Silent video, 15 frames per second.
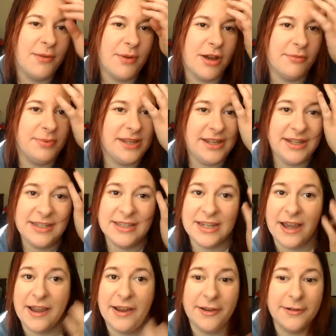MLP
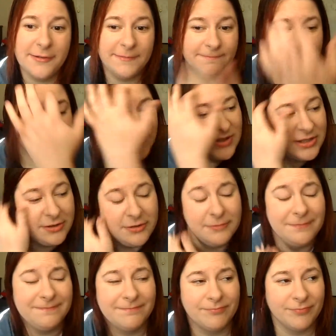style.
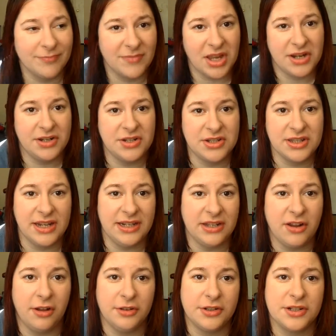So I'm kind of just
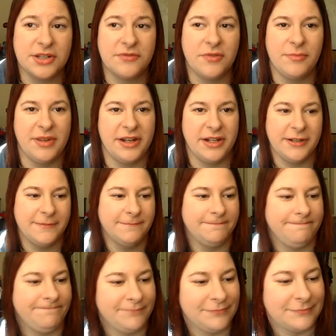getting colors from there.